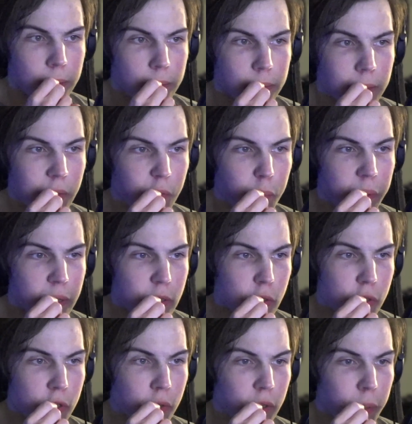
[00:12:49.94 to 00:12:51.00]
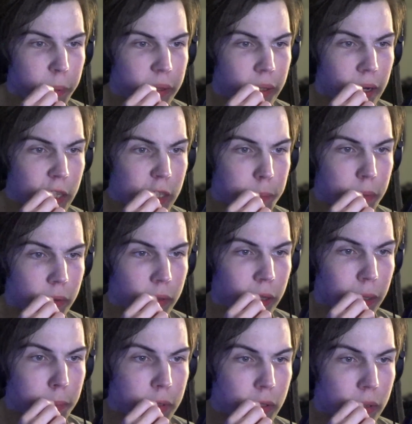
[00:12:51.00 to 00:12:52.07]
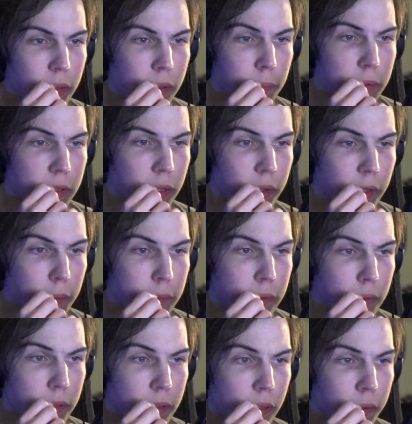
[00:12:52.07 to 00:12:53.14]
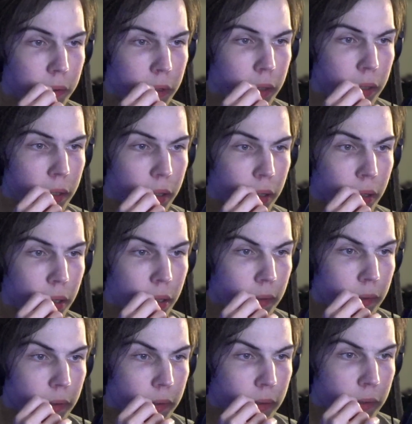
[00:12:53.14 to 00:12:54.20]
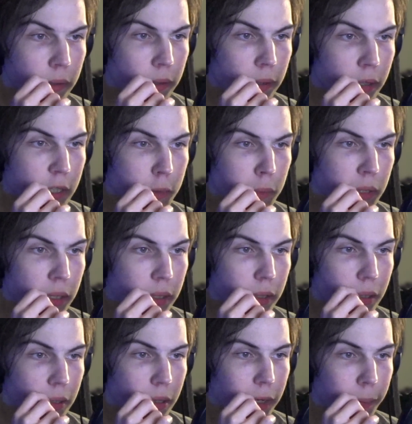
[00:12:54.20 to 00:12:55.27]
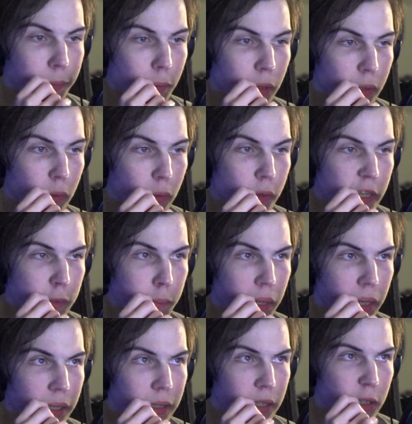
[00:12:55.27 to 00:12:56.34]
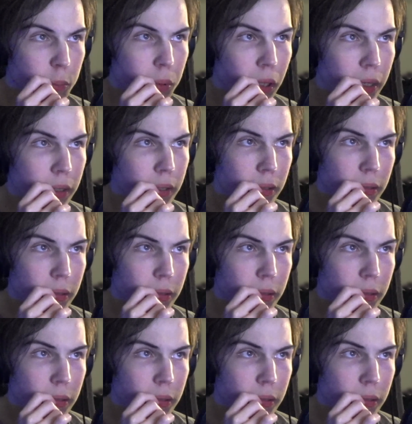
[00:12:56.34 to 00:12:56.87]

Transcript: Government agent showed up at the hospital. I'm so sorry. It's me. I'm the one who has Buccaneer blood.